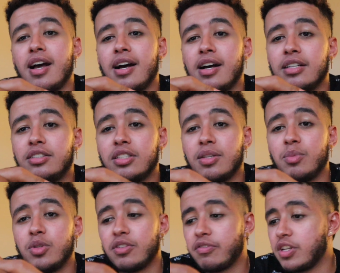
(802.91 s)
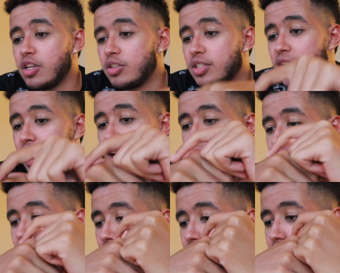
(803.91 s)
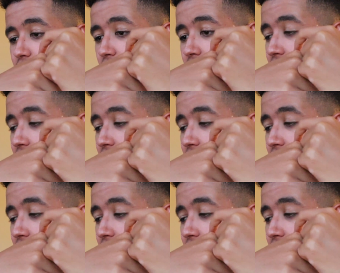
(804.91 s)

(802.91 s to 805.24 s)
uh, to some music videos that uh,